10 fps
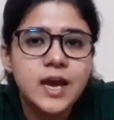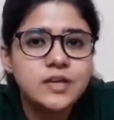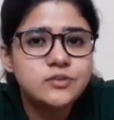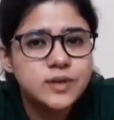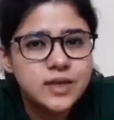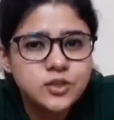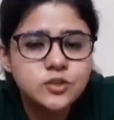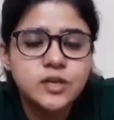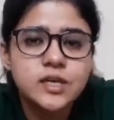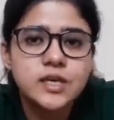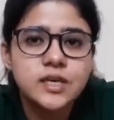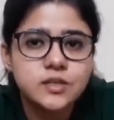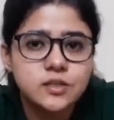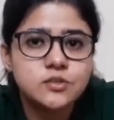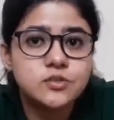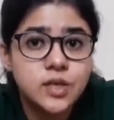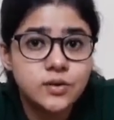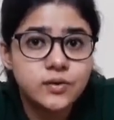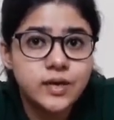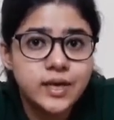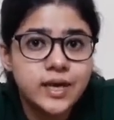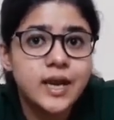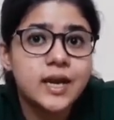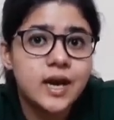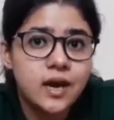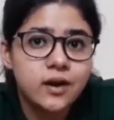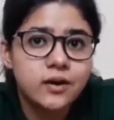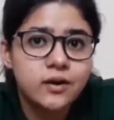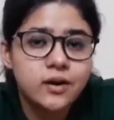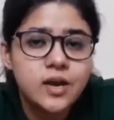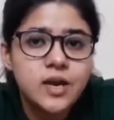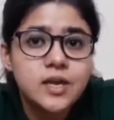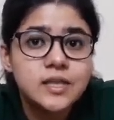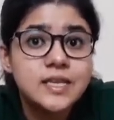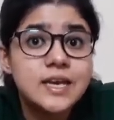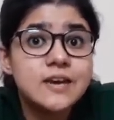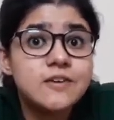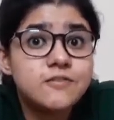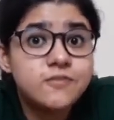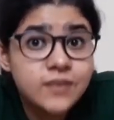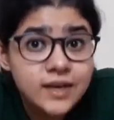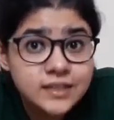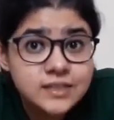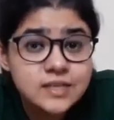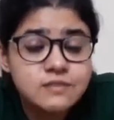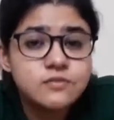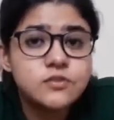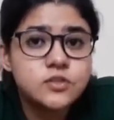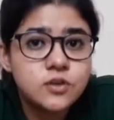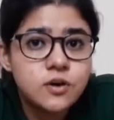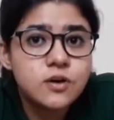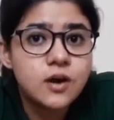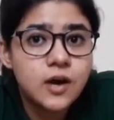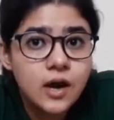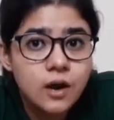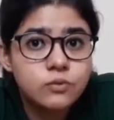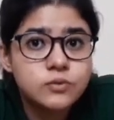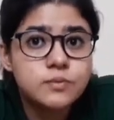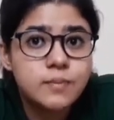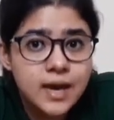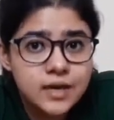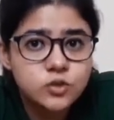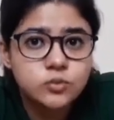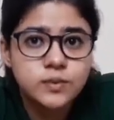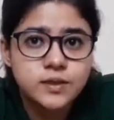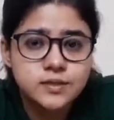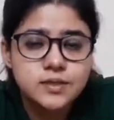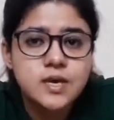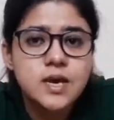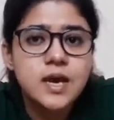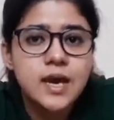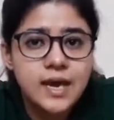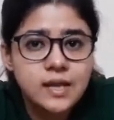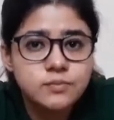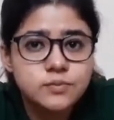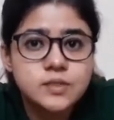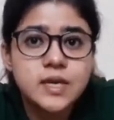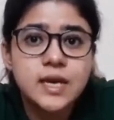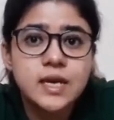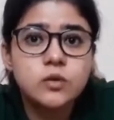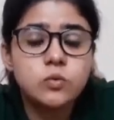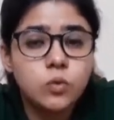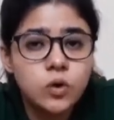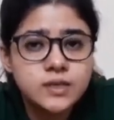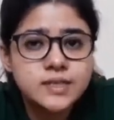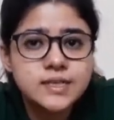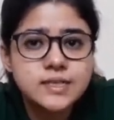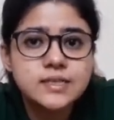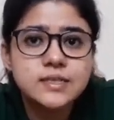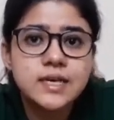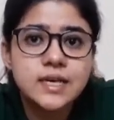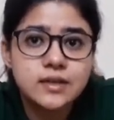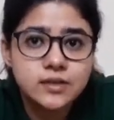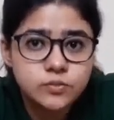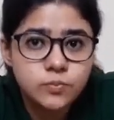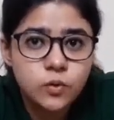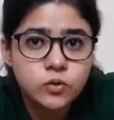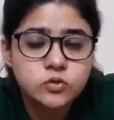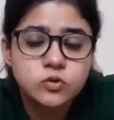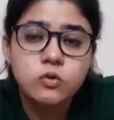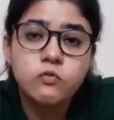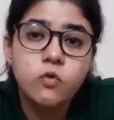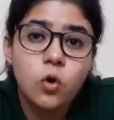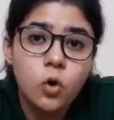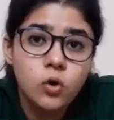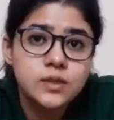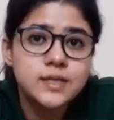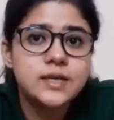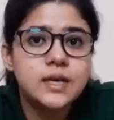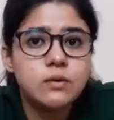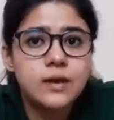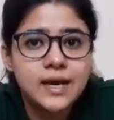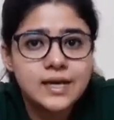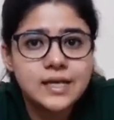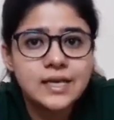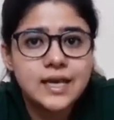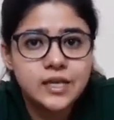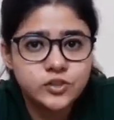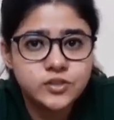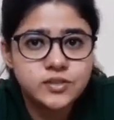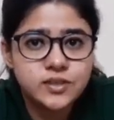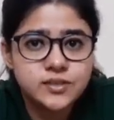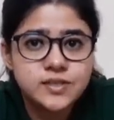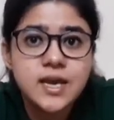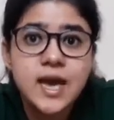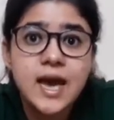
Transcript: and traditionally it is generally an hour. The effective turnaround management helps in coordinating the response of all the ground handling agencies